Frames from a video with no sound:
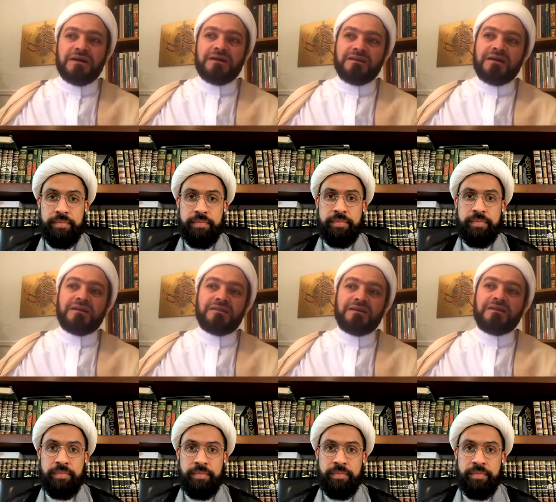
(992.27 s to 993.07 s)
Speaker 1: I,
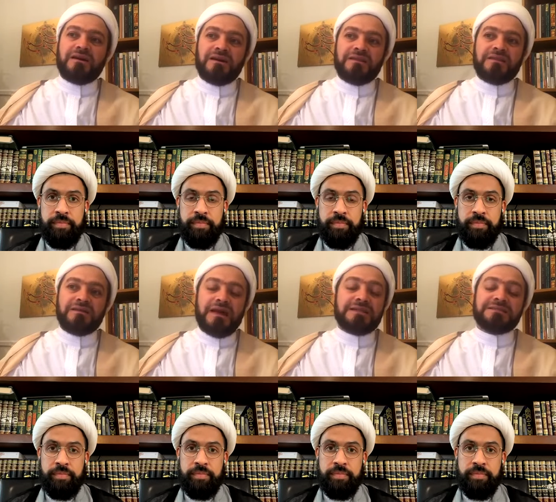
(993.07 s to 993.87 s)
I think I
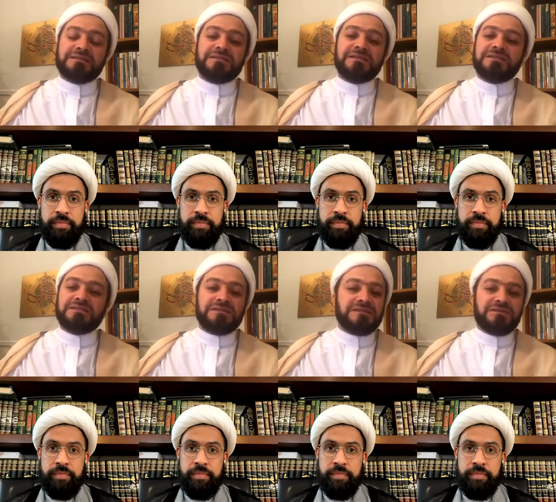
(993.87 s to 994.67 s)
think that's
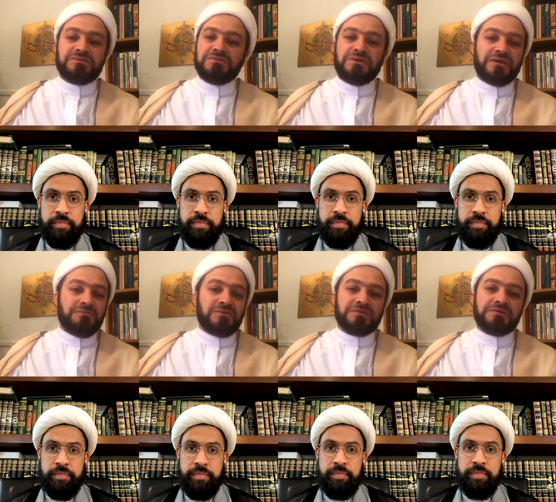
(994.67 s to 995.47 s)
these these two are
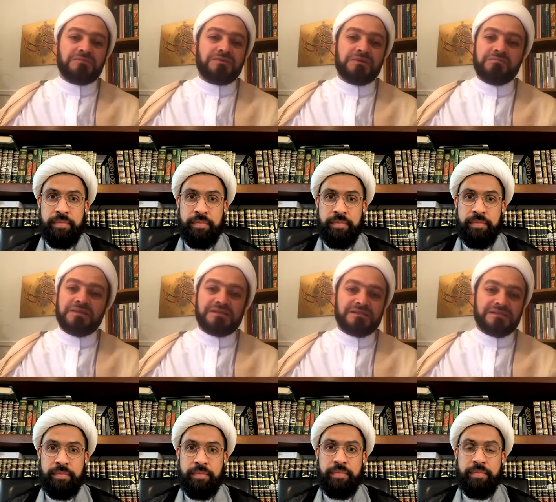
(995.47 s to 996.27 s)
the most important
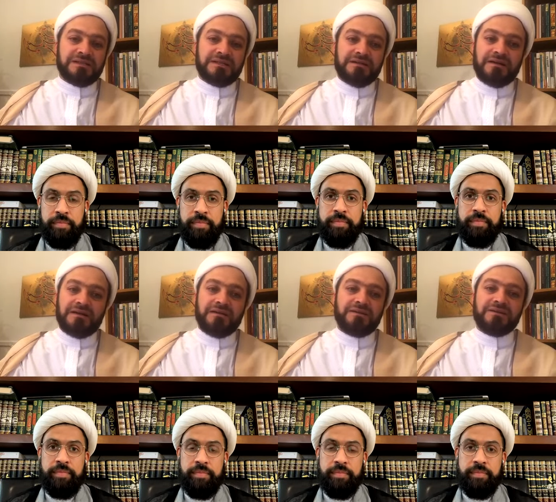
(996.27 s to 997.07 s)
blessings that
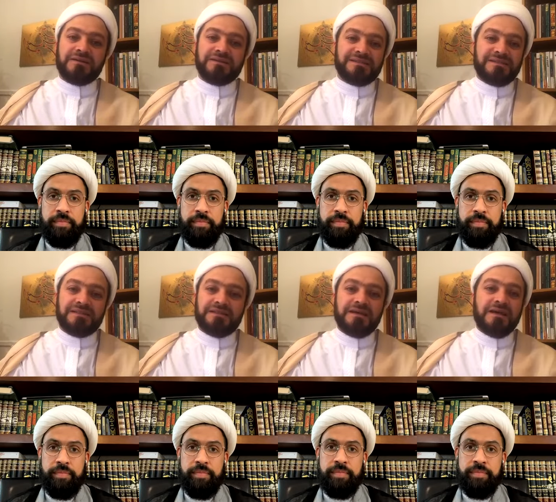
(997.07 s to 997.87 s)
I literally
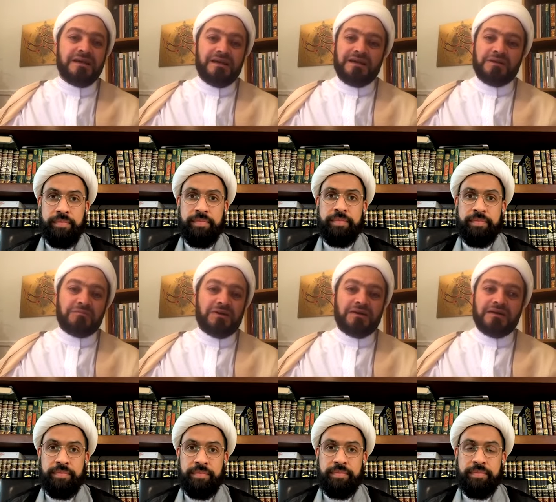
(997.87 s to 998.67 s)
see in
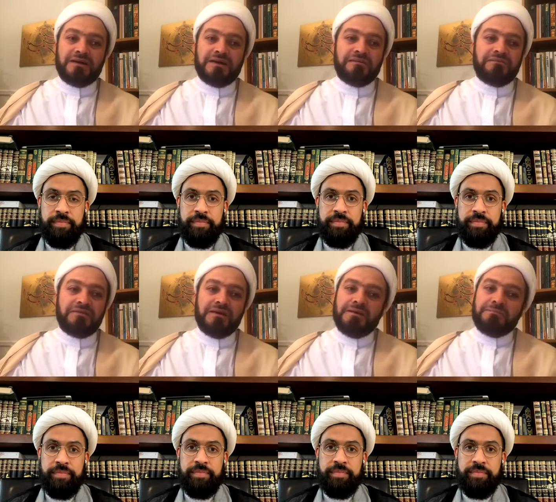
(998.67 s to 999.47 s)
my life.
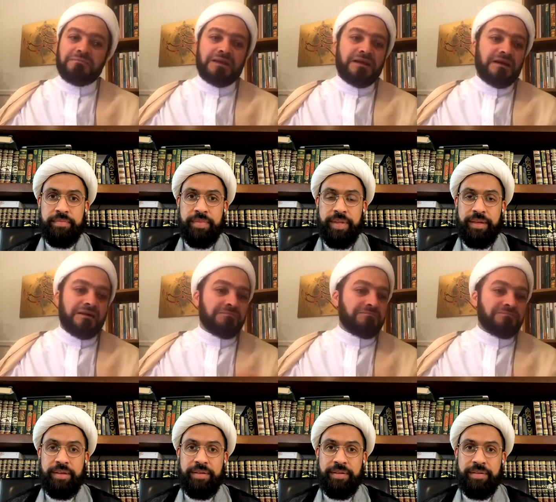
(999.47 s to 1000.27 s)

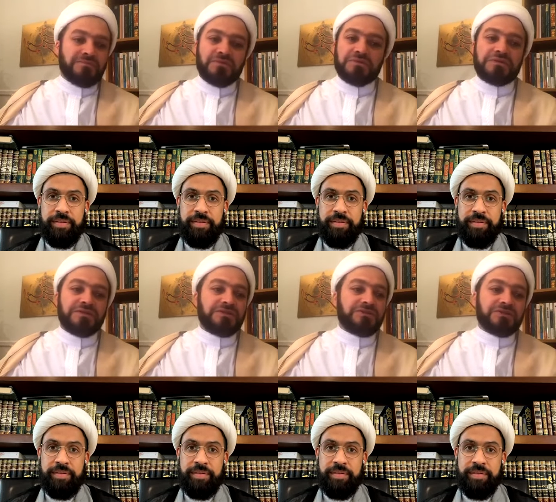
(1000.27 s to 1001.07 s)
Um, good
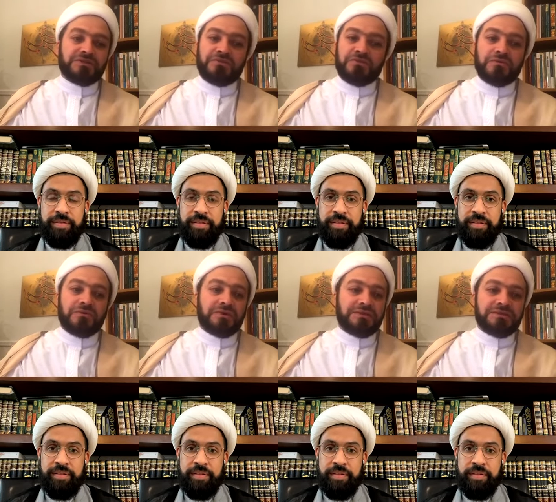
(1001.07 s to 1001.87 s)
teachers, of
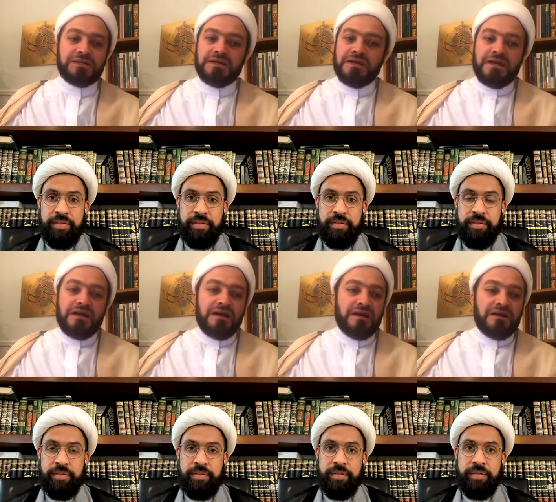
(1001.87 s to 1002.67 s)
course,
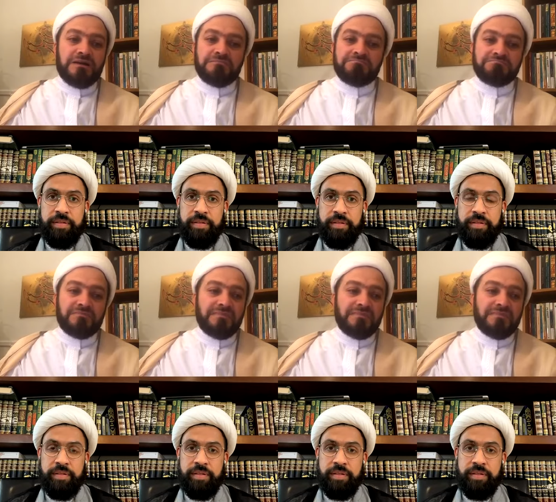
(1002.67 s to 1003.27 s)
um,